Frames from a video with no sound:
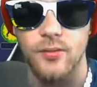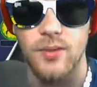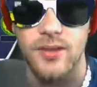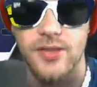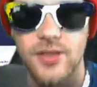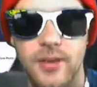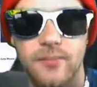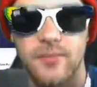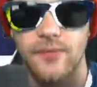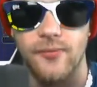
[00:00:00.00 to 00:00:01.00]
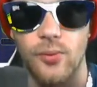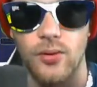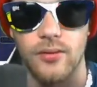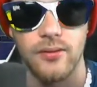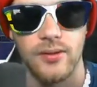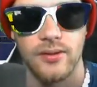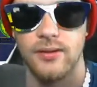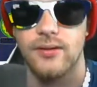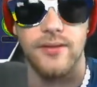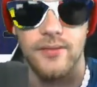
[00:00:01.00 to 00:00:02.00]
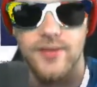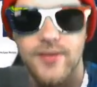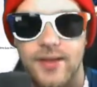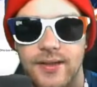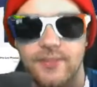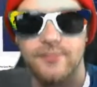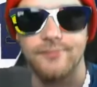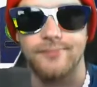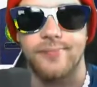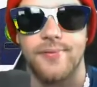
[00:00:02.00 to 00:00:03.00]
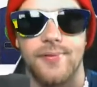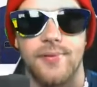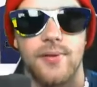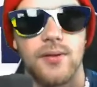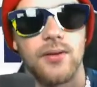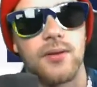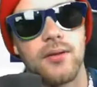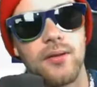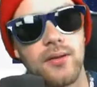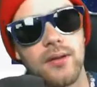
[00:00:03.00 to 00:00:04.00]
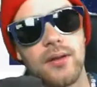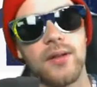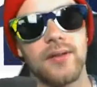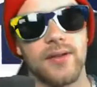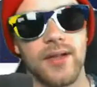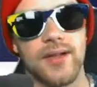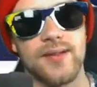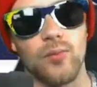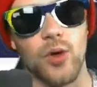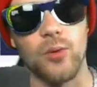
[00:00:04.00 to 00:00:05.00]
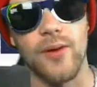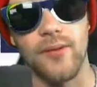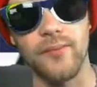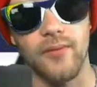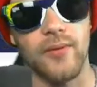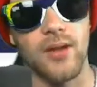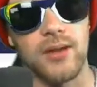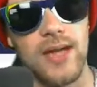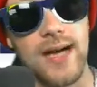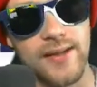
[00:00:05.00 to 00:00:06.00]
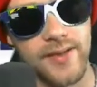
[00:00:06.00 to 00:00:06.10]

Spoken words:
much before they're just like, pfft. You got to work with them a lot